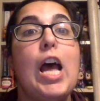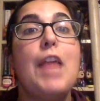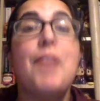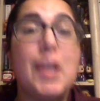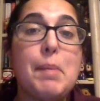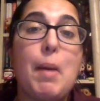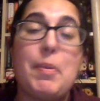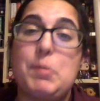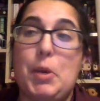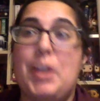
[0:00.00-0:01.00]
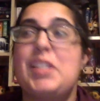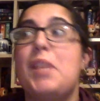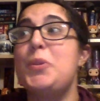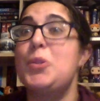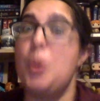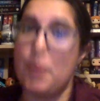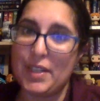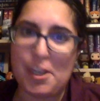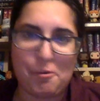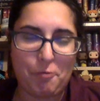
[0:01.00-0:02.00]
Thing about this book is I was so
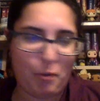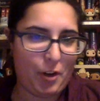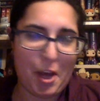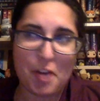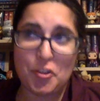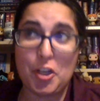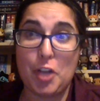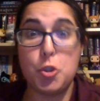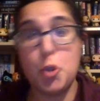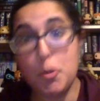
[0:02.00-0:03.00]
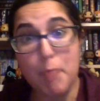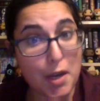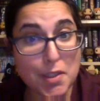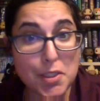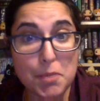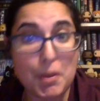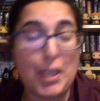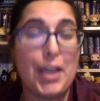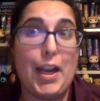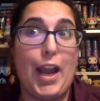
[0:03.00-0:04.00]
excited for it. I actually got 2 boxes with
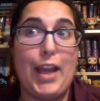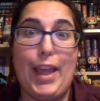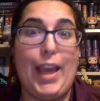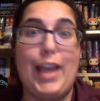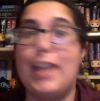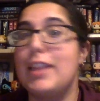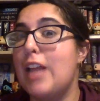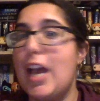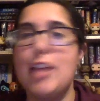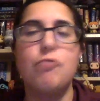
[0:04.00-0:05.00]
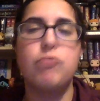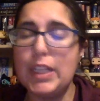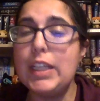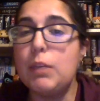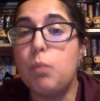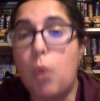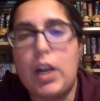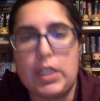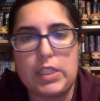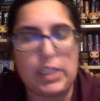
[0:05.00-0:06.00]
it. I really
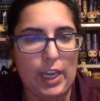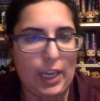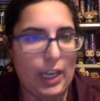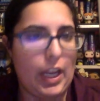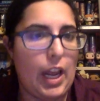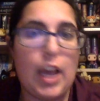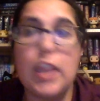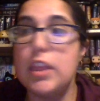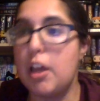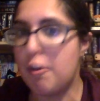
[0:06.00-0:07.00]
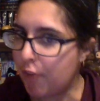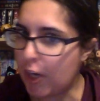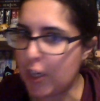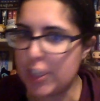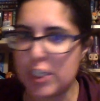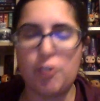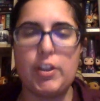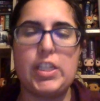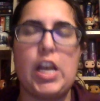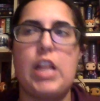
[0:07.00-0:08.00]
wanted to like it. And I love fairy tale
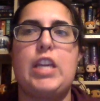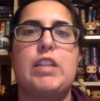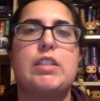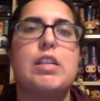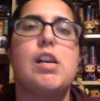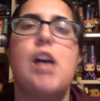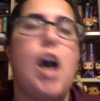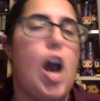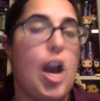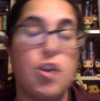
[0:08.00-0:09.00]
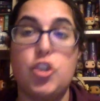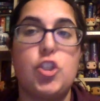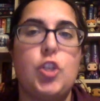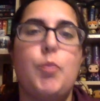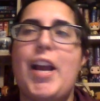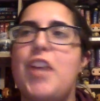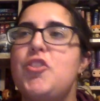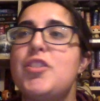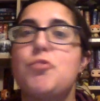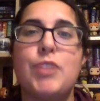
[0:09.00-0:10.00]
retellings. I just do, but I
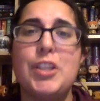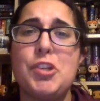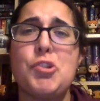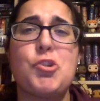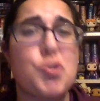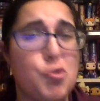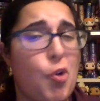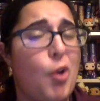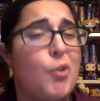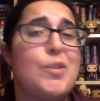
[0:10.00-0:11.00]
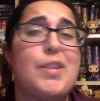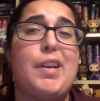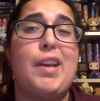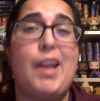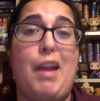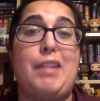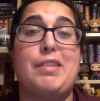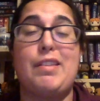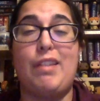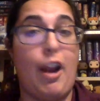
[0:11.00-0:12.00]
just really struggled to connect
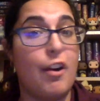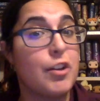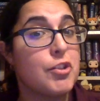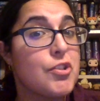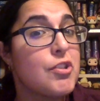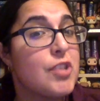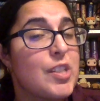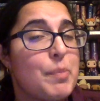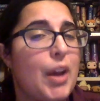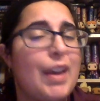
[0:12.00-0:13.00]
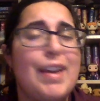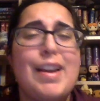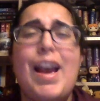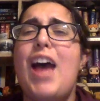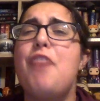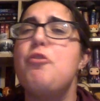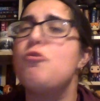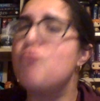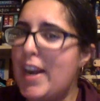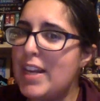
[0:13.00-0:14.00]
to the characters in this book. And the
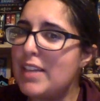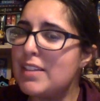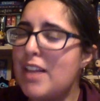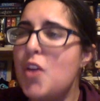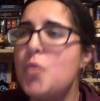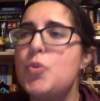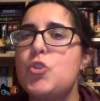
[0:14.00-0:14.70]
writing style was